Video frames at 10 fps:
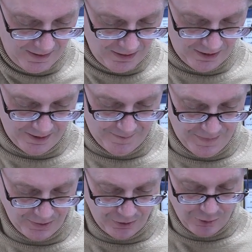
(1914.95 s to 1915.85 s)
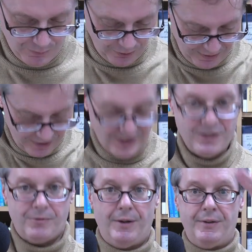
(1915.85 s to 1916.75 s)
There are no
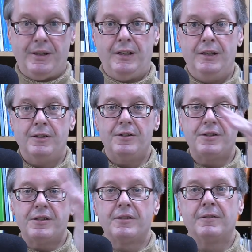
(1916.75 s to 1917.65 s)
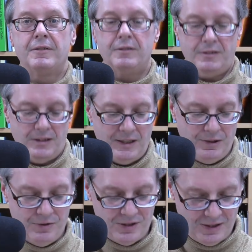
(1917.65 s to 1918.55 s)
parentheses around the years like
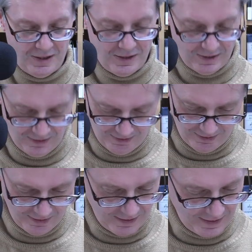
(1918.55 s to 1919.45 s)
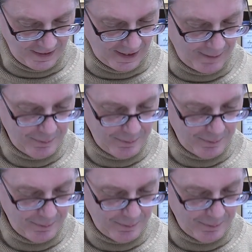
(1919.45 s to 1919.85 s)
you see in the